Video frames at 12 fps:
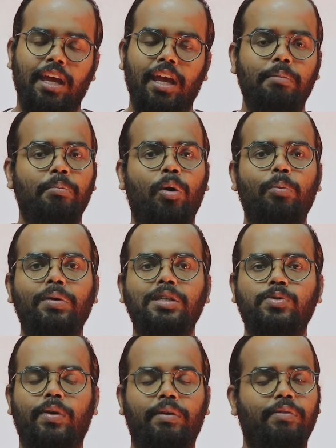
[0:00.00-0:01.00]
In
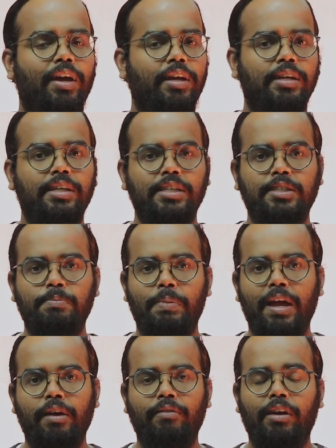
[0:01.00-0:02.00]
moments when we are in
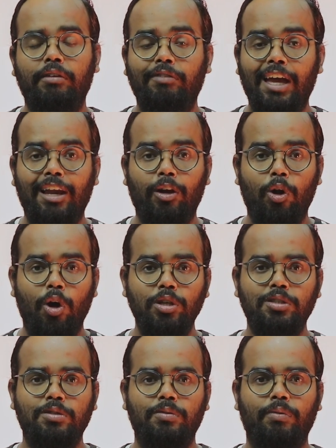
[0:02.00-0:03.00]
despair, when we are
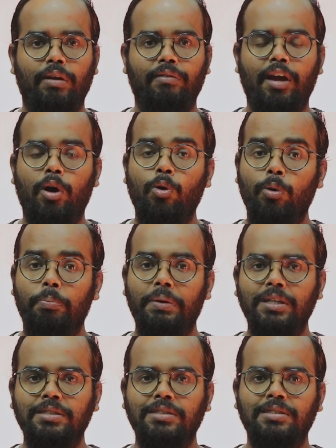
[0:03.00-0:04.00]
lost, when we are
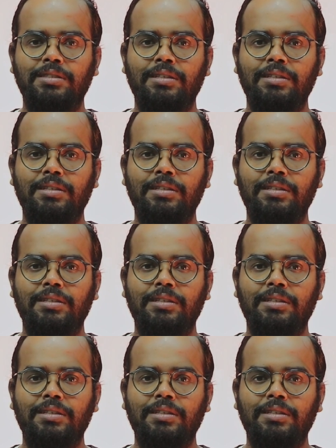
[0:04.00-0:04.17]
hopeless,